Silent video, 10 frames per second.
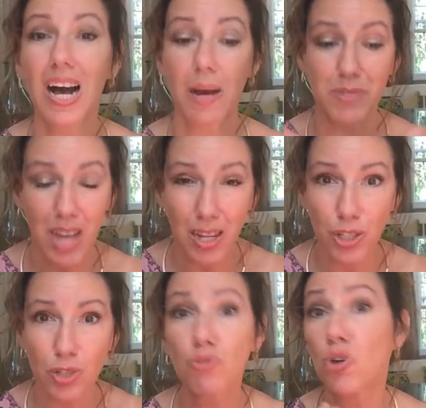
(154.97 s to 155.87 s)
I'm telling
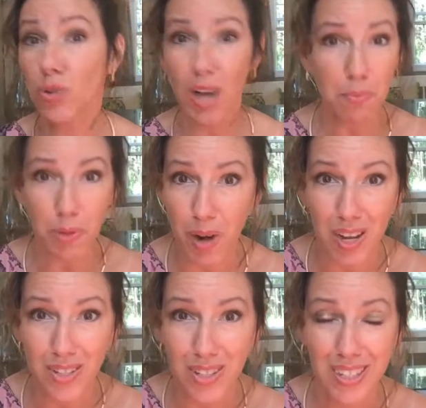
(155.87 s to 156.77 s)
you, don't
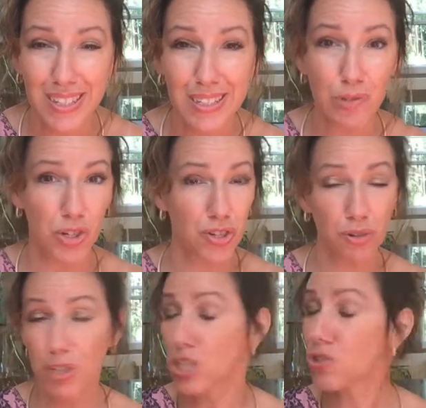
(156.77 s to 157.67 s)
compromise. You
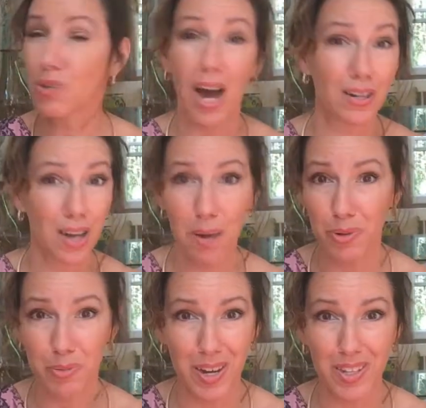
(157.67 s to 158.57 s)
disagree, do not
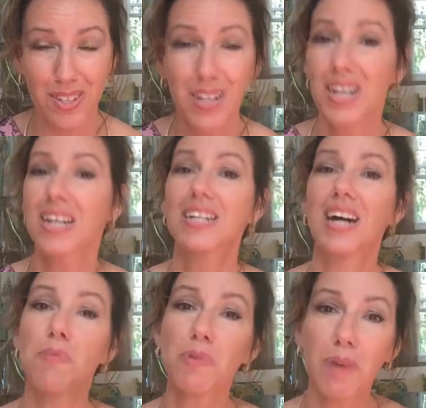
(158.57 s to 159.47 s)
compromise.
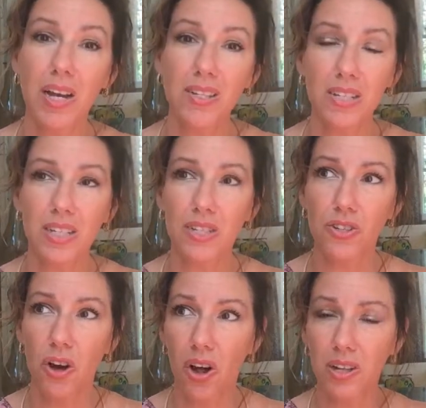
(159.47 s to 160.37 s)
Compromising is
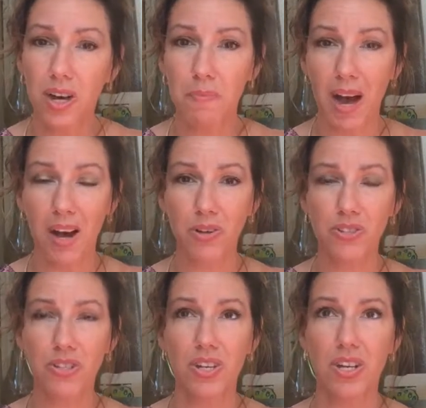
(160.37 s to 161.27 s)
all about
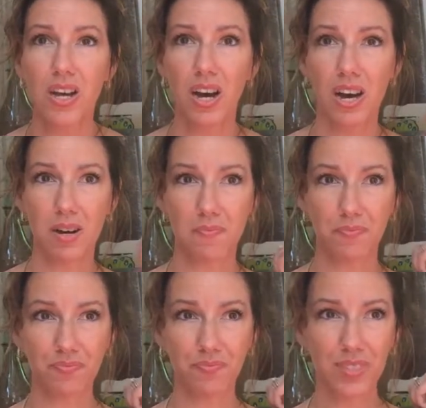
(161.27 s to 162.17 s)

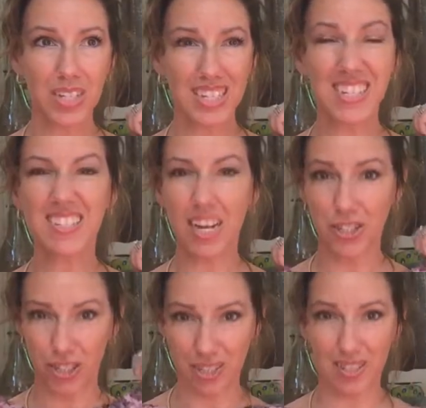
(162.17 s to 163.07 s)

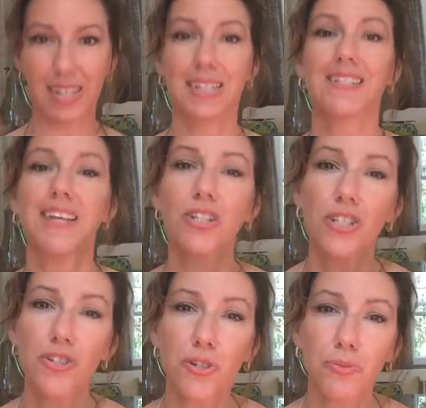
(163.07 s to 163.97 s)
concessions. And
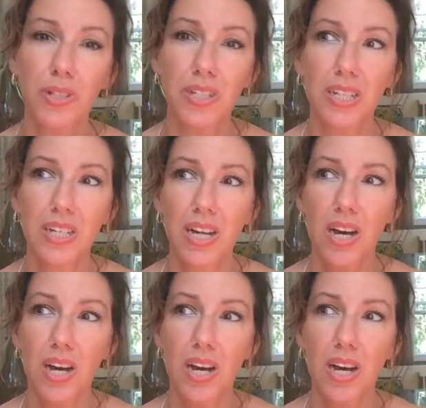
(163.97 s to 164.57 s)
concessions are really